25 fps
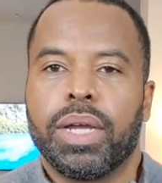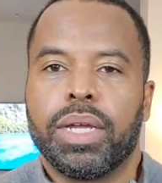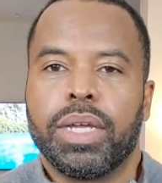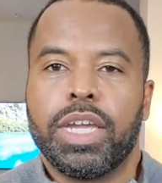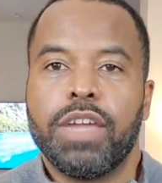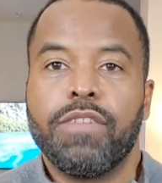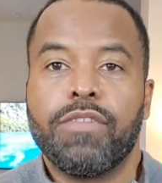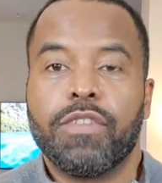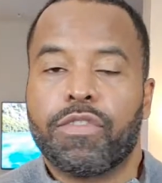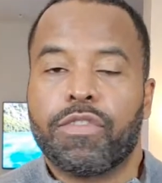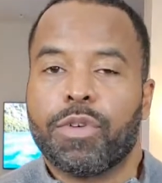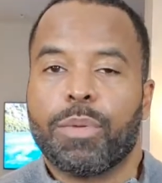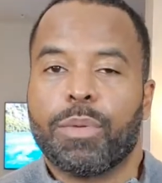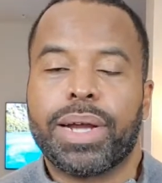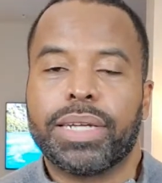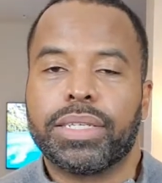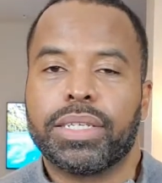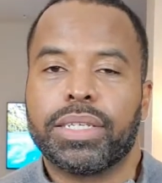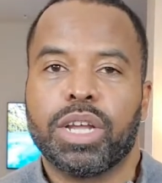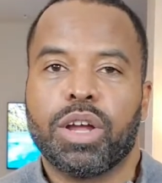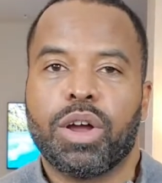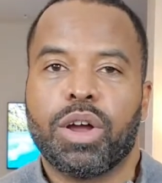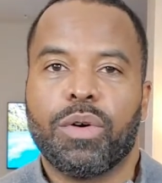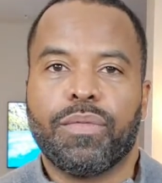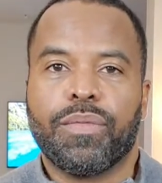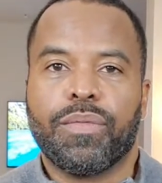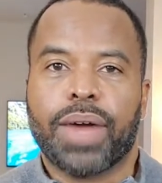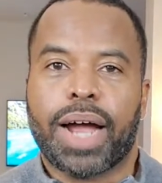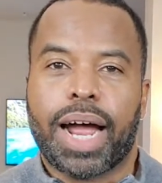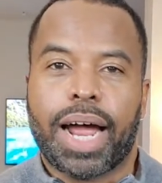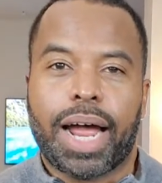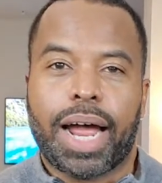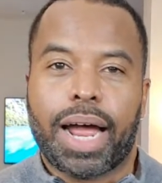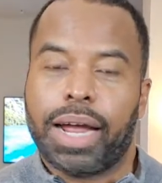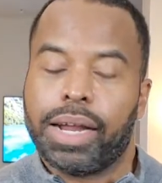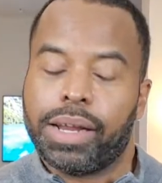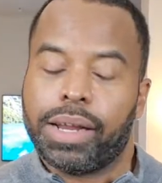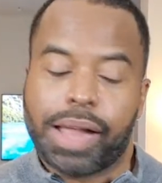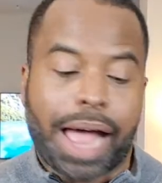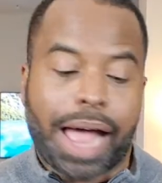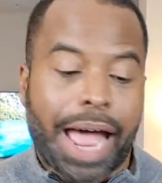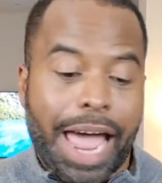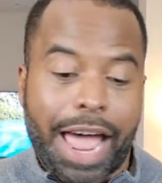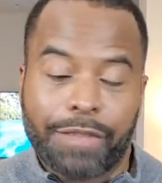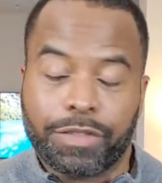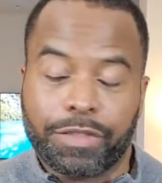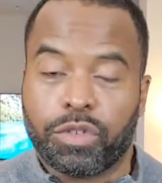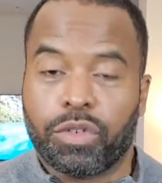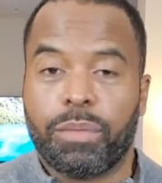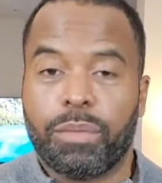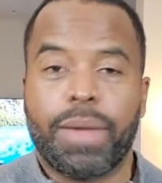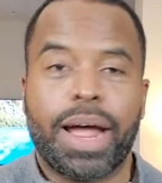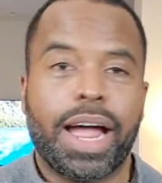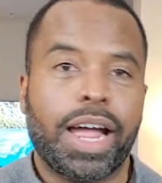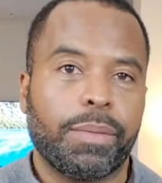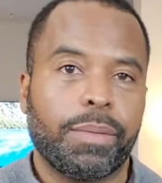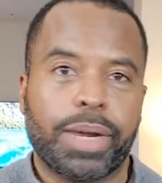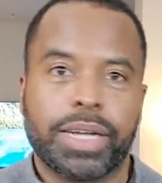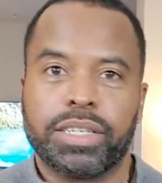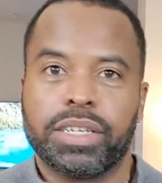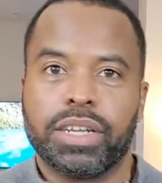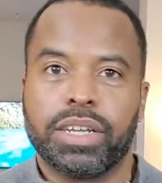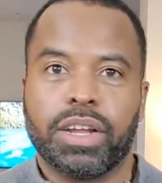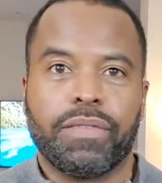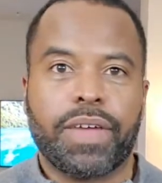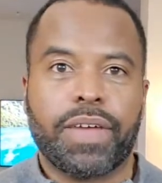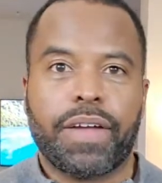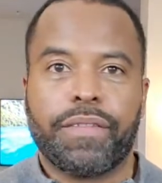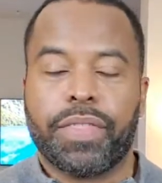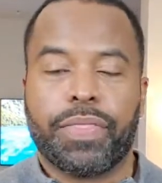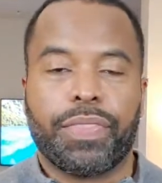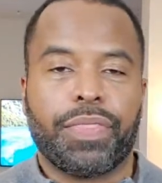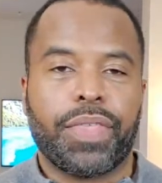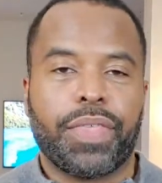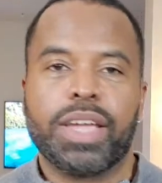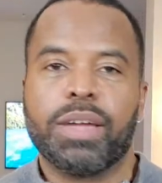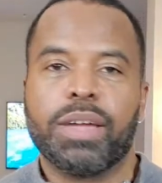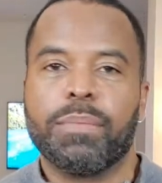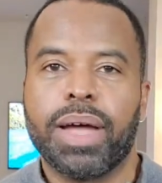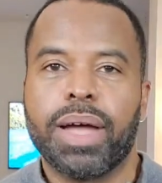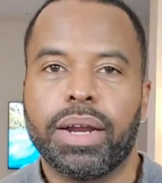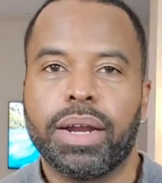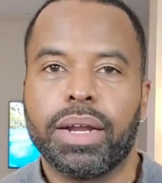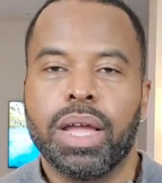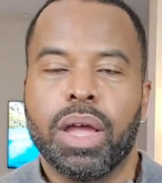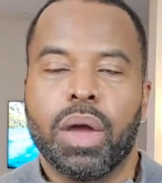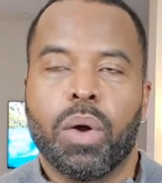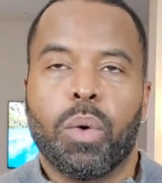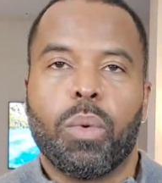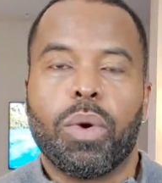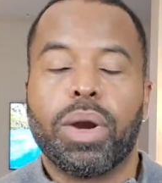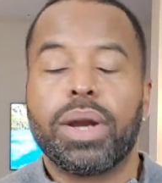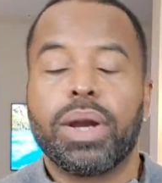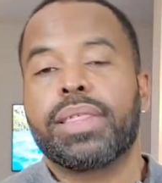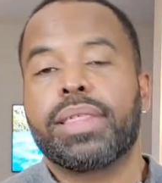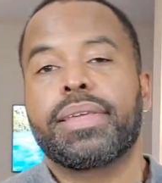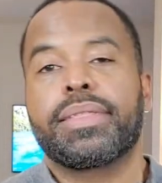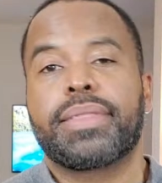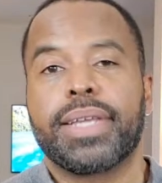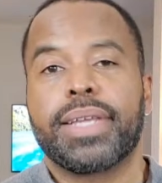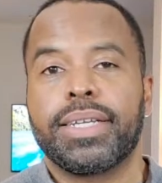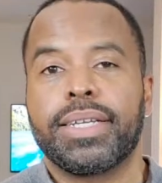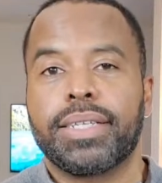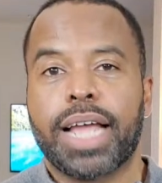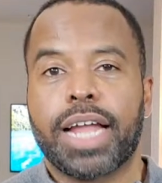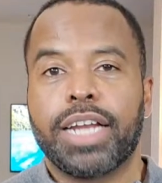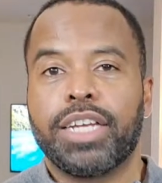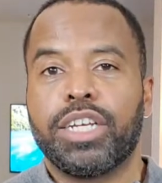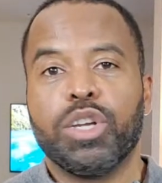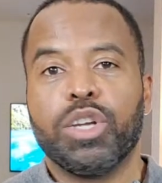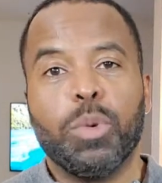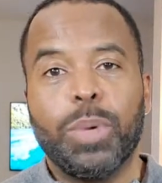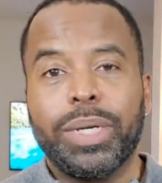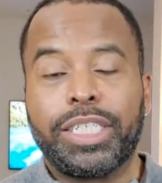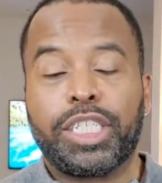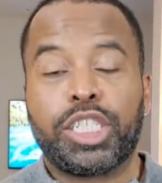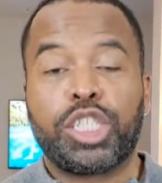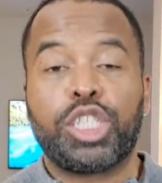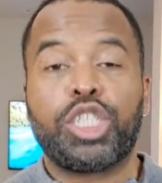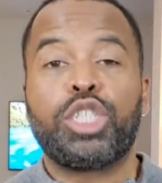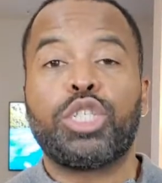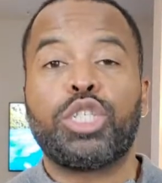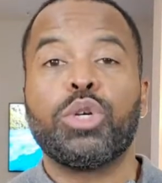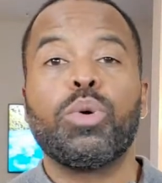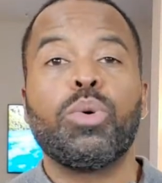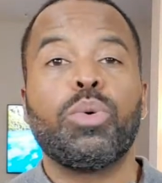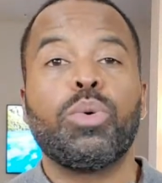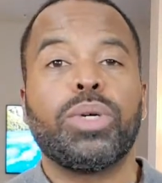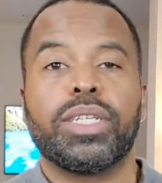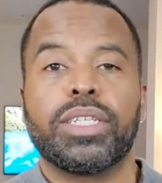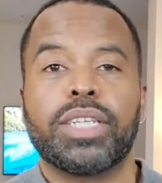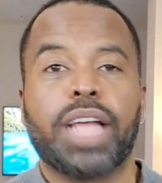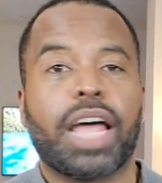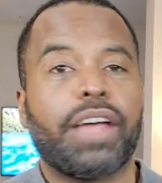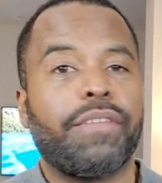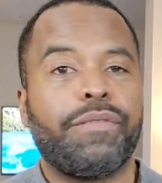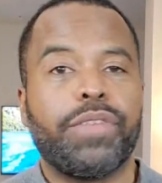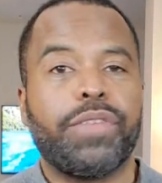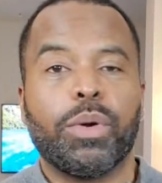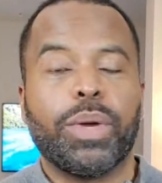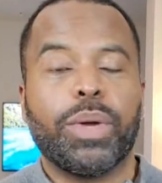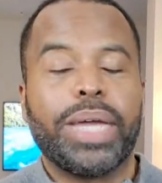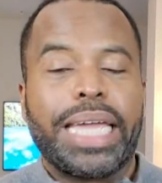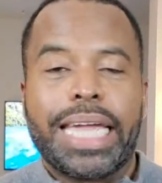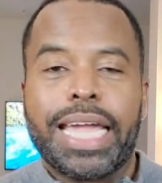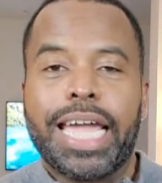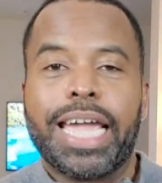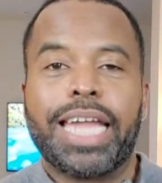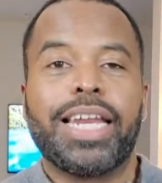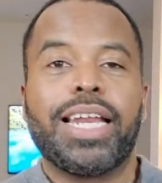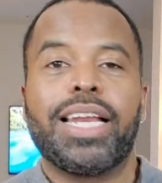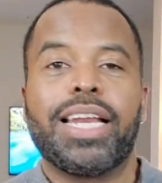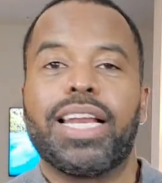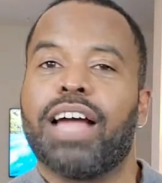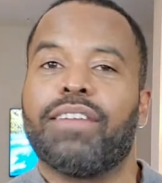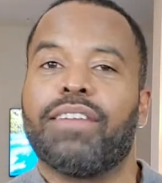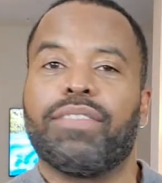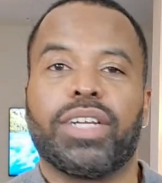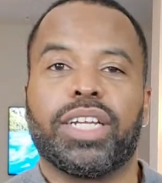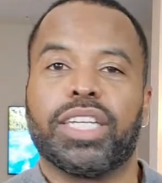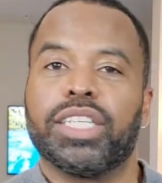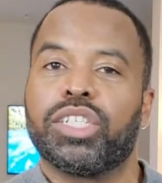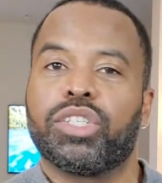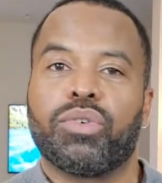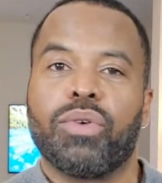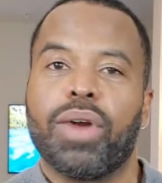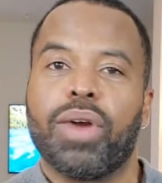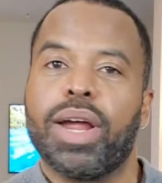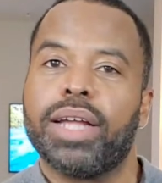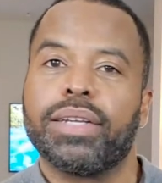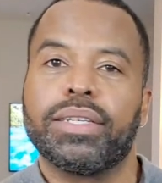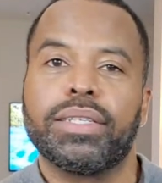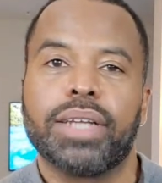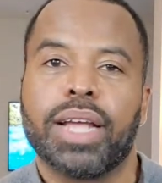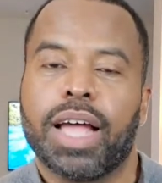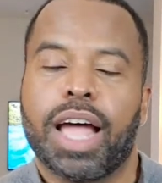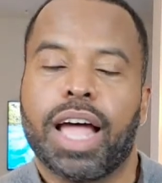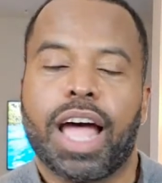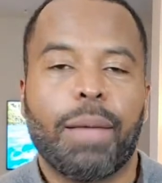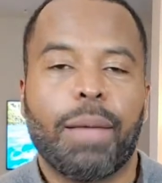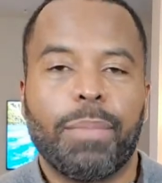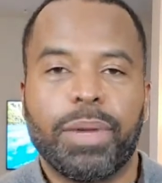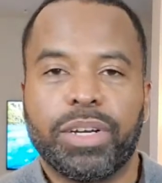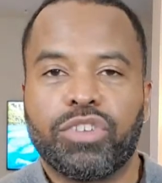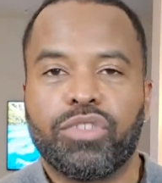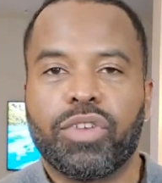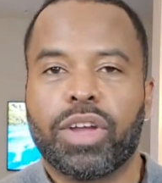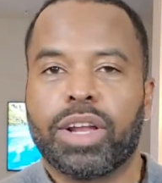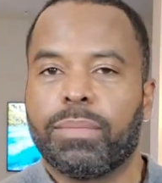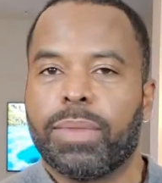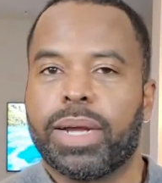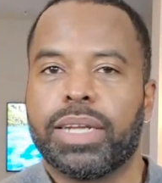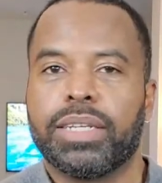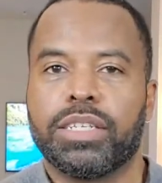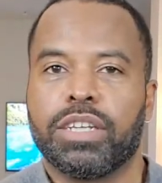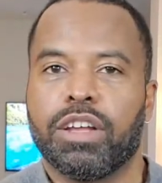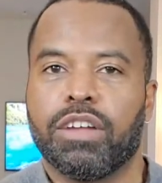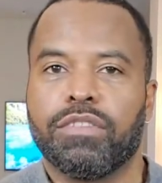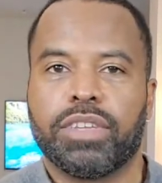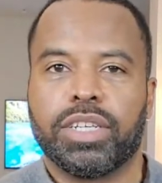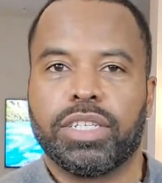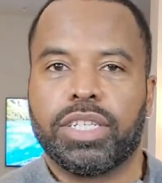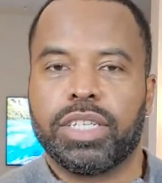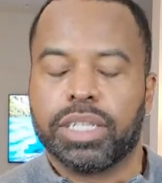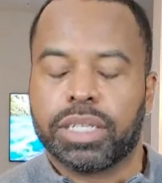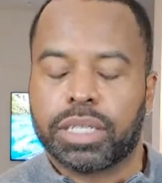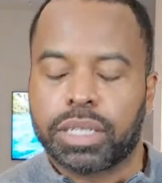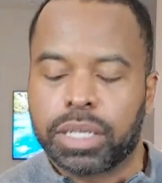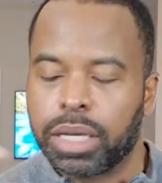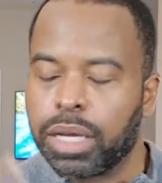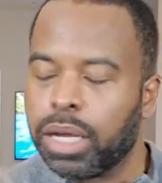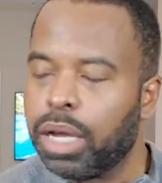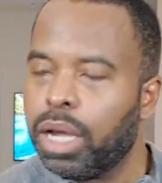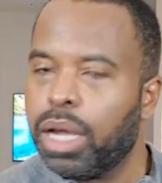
even for myself, I, I have to remind myself, I have to think about it. One of the things I do as soon as I feel any level of stress, I've been training myself to just